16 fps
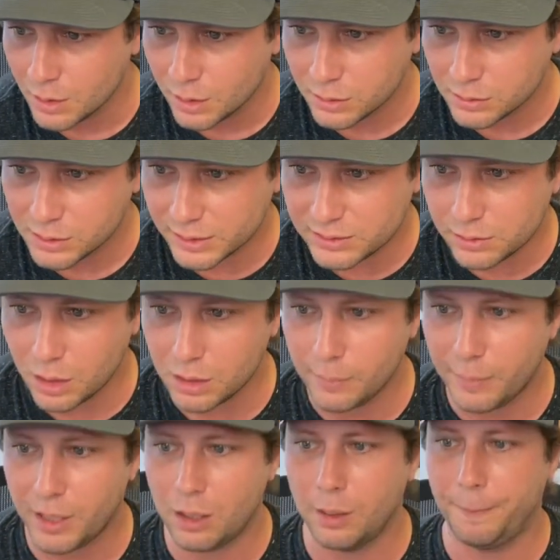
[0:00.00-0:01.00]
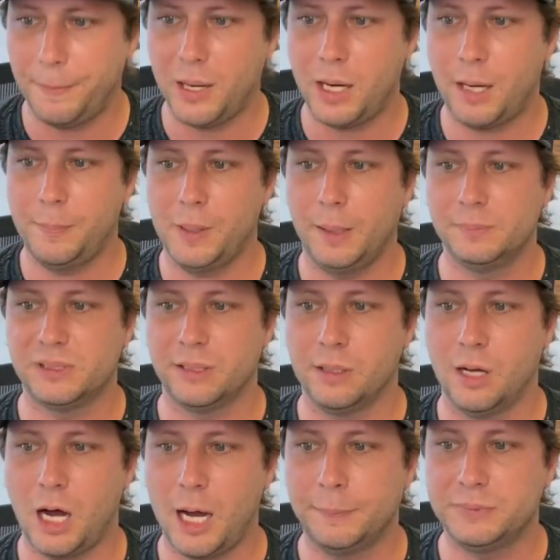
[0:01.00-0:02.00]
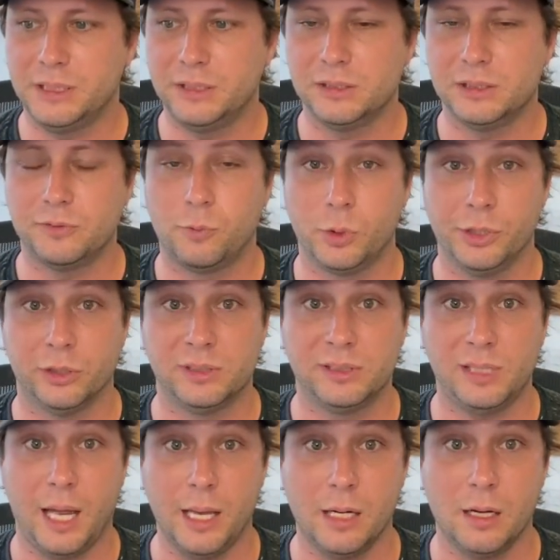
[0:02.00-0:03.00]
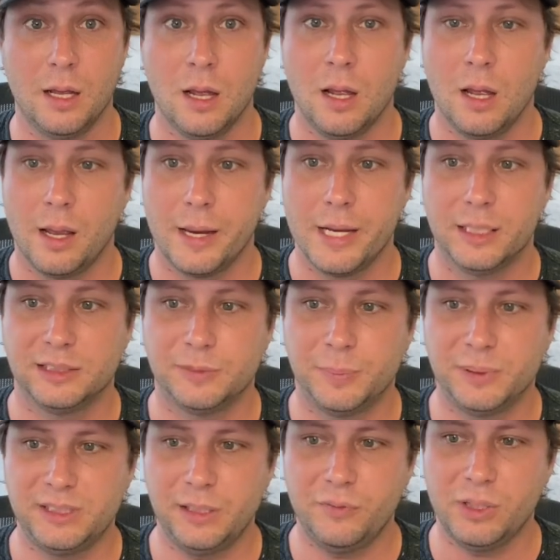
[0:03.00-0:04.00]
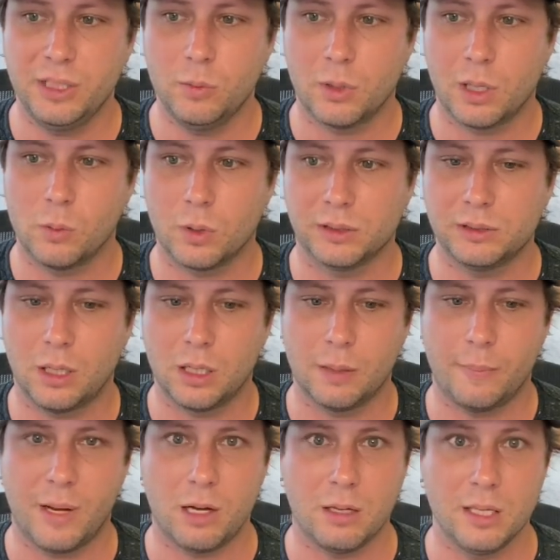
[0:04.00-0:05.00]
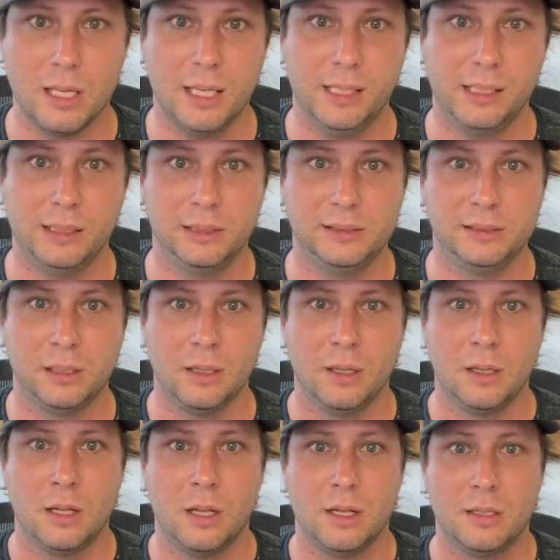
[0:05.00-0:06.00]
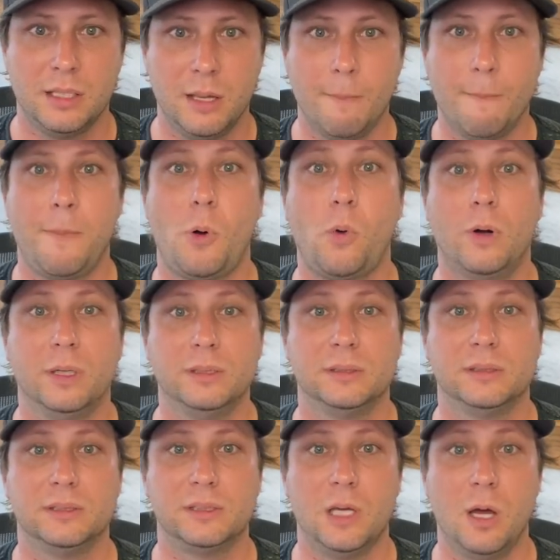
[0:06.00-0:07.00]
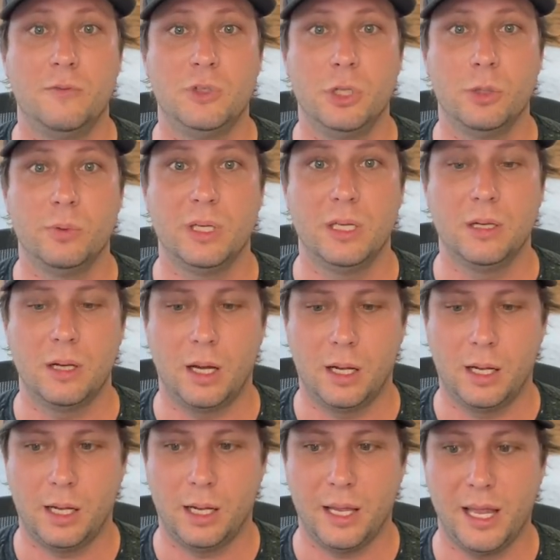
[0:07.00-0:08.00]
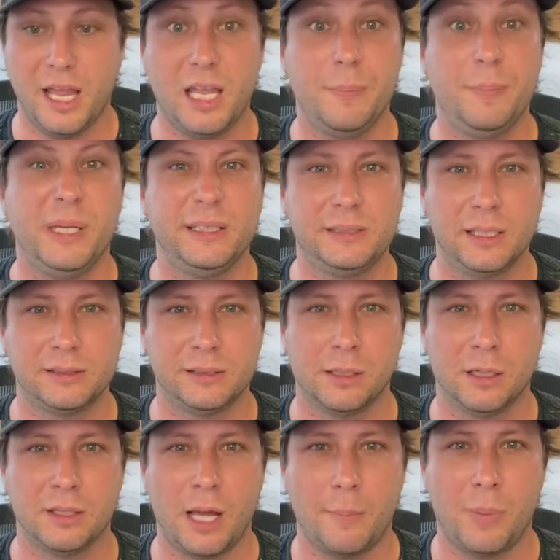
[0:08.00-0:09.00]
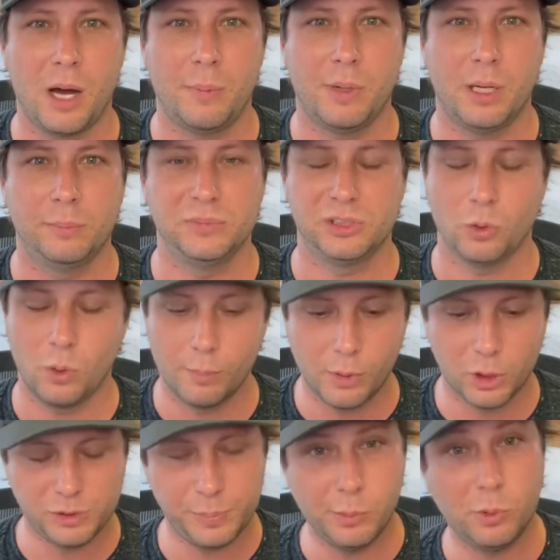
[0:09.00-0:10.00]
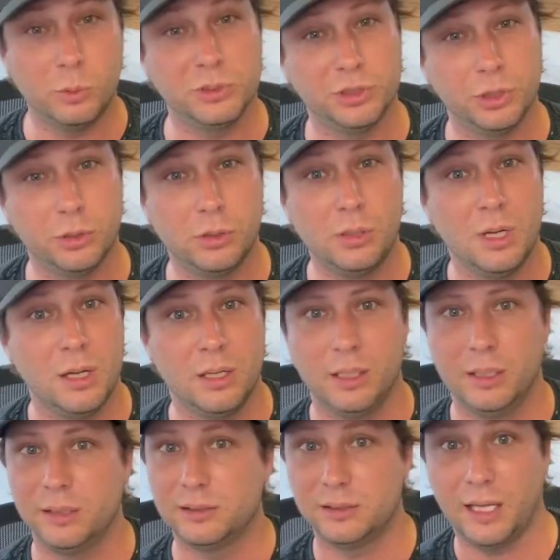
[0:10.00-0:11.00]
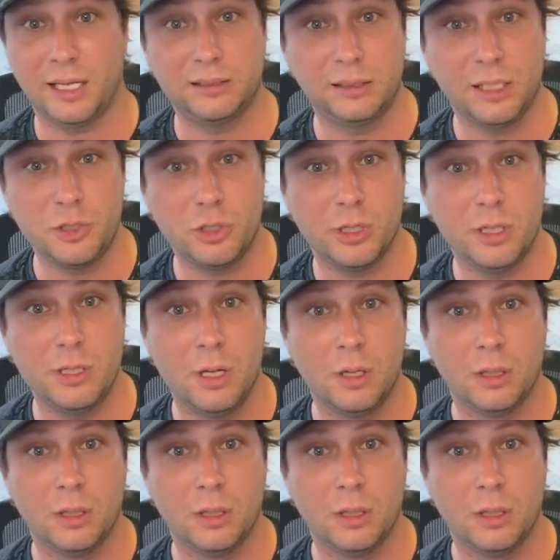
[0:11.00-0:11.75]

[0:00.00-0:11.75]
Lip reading: let's talk about pop-ups and opt-ins for your site. And specifically what I want to talk about is the importance of doing A/B testing on that pop-up. So what most people will do is, as they should,